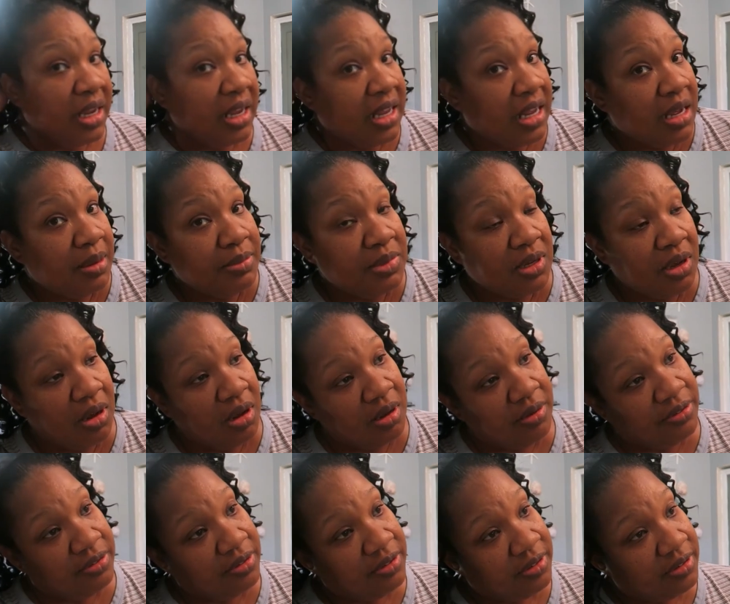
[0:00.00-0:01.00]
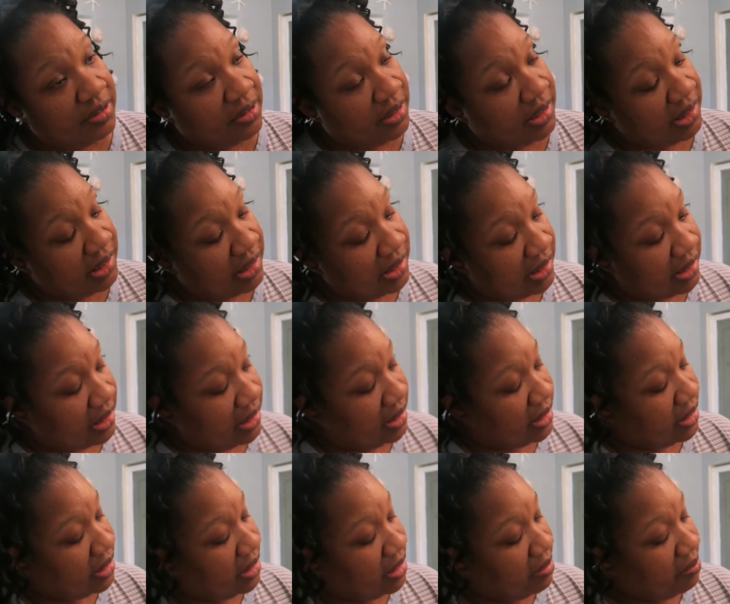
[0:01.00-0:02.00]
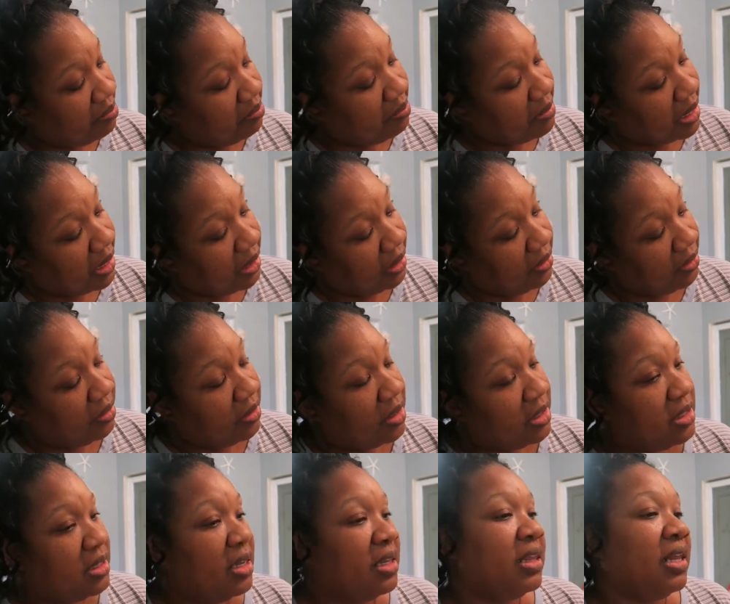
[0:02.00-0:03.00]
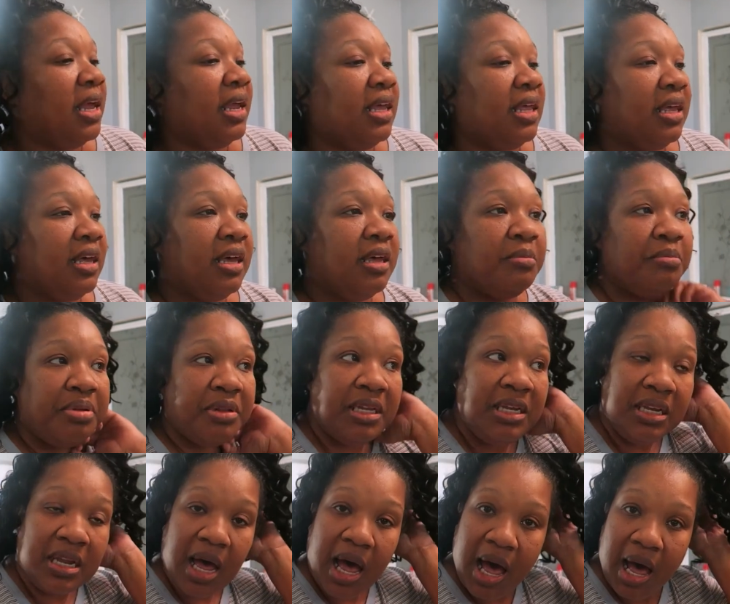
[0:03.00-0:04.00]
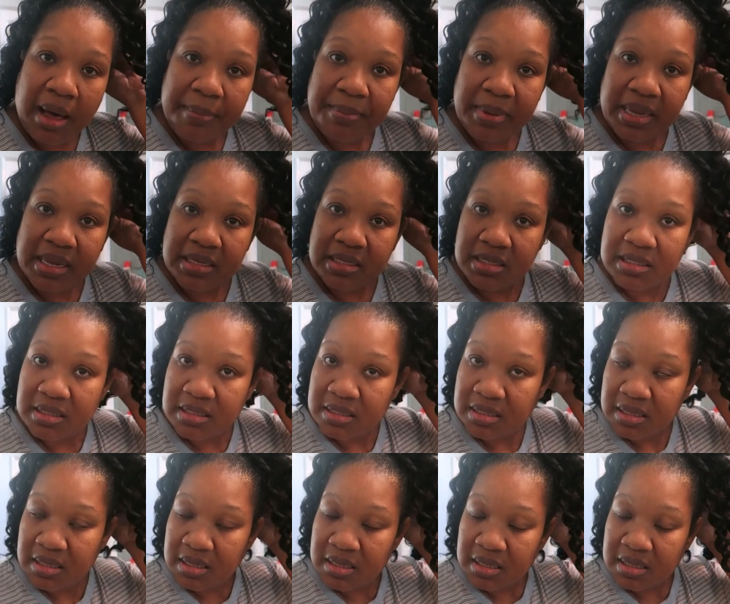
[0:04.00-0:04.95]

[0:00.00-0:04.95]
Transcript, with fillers: when it comes off, my hair looks like a complete hot mess.